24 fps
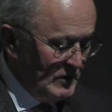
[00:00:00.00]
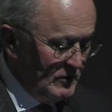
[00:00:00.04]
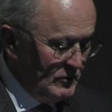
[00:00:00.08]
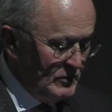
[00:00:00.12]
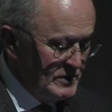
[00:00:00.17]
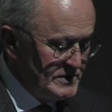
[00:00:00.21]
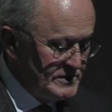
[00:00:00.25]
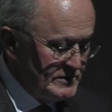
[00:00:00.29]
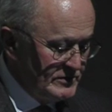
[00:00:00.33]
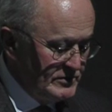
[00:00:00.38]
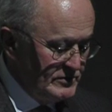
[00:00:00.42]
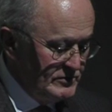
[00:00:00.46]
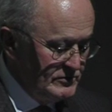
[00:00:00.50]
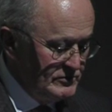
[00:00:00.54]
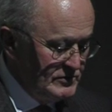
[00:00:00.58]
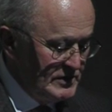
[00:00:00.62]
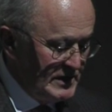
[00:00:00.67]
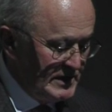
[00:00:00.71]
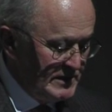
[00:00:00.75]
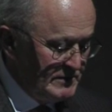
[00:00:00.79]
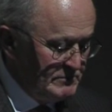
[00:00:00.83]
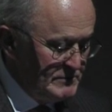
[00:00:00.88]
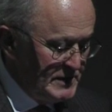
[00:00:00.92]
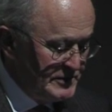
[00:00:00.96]
was to
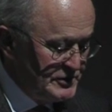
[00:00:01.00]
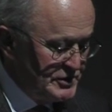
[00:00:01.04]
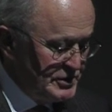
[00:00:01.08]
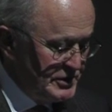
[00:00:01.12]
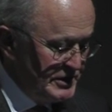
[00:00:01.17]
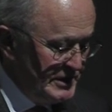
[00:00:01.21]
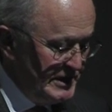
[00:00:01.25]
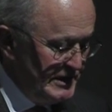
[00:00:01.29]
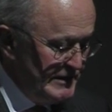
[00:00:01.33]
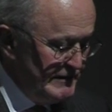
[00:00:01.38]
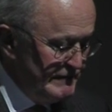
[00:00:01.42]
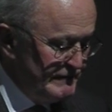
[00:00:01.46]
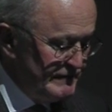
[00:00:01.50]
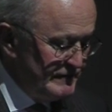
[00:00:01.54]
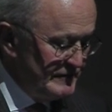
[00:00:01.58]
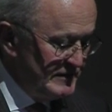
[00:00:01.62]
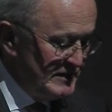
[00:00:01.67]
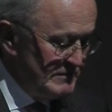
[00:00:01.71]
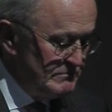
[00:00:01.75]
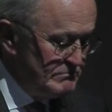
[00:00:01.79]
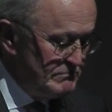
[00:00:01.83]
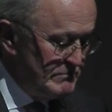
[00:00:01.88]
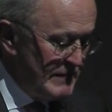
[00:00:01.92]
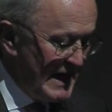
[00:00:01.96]
achieve
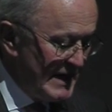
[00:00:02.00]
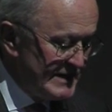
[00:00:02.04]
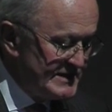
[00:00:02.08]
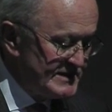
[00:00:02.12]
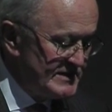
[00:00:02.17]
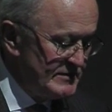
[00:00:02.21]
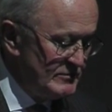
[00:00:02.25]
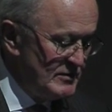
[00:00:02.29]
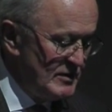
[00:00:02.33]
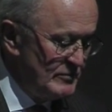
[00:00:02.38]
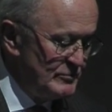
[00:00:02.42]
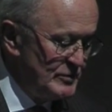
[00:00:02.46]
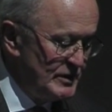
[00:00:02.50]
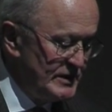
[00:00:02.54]
the maximum